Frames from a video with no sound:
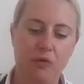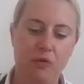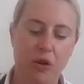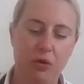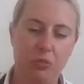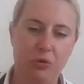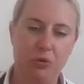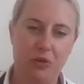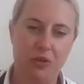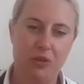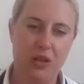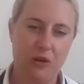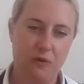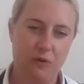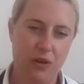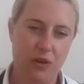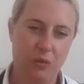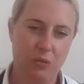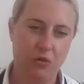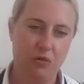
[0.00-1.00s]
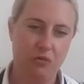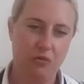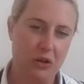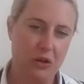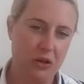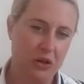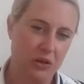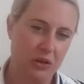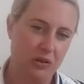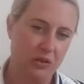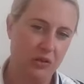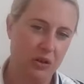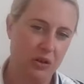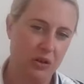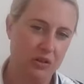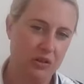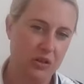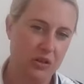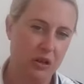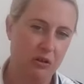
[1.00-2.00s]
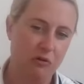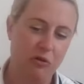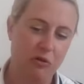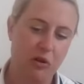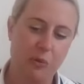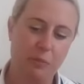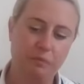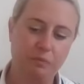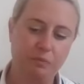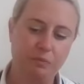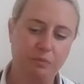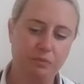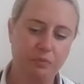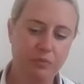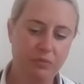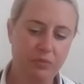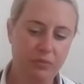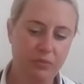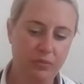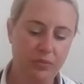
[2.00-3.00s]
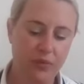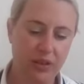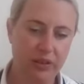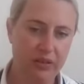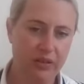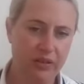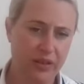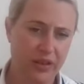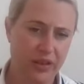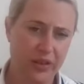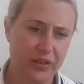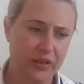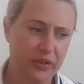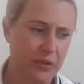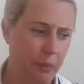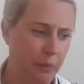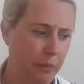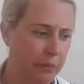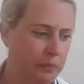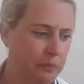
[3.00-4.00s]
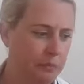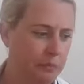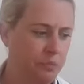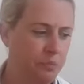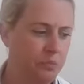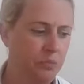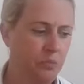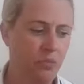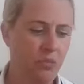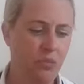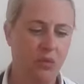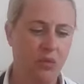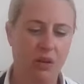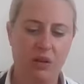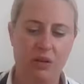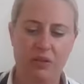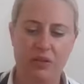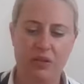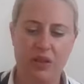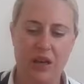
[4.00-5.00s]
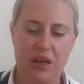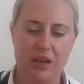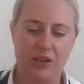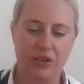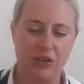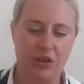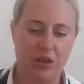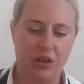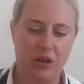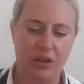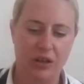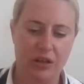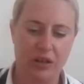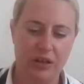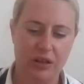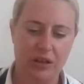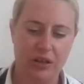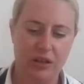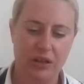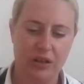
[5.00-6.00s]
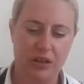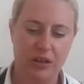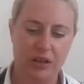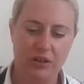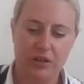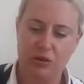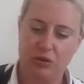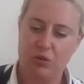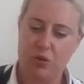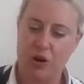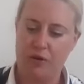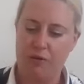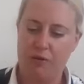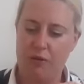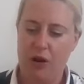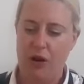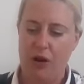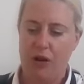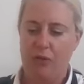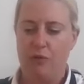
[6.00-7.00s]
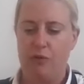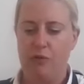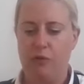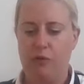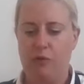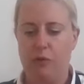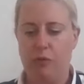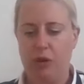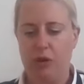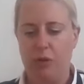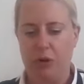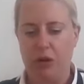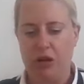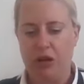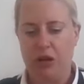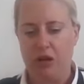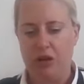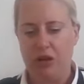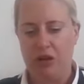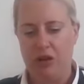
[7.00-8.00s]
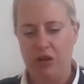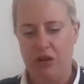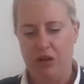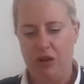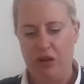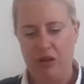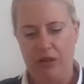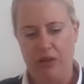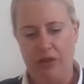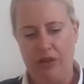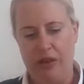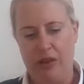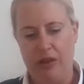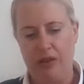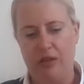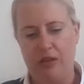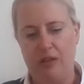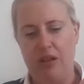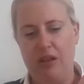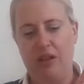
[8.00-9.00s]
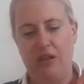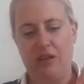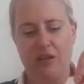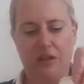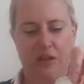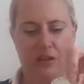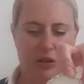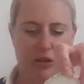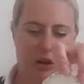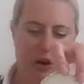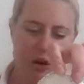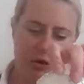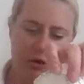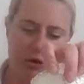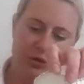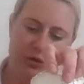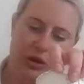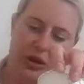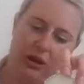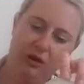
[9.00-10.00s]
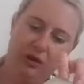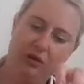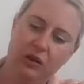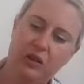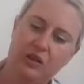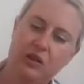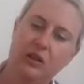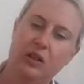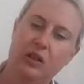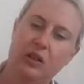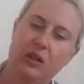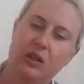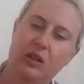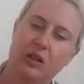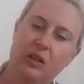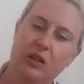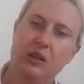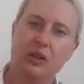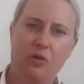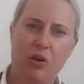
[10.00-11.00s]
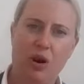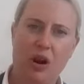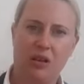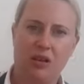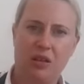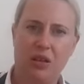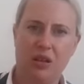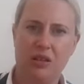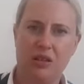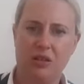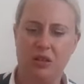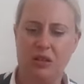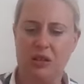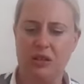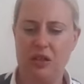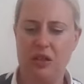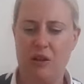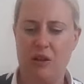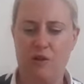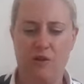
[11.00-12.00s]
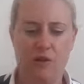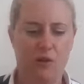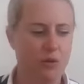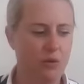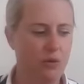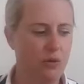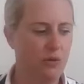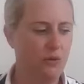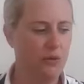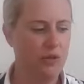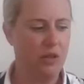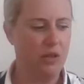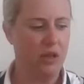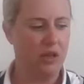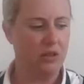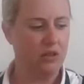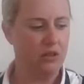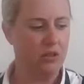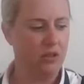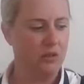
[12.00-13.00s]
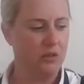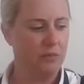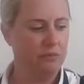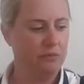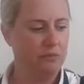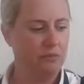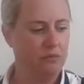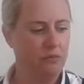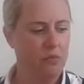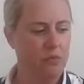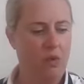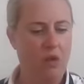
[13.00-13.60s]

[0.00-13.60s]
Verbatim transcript: Aroma is definitely more rind than interior. Six. Texture is not quite right for my money. It, yeah, there's another hole there and there's another kind of crack there. So I'm going to say four for texture.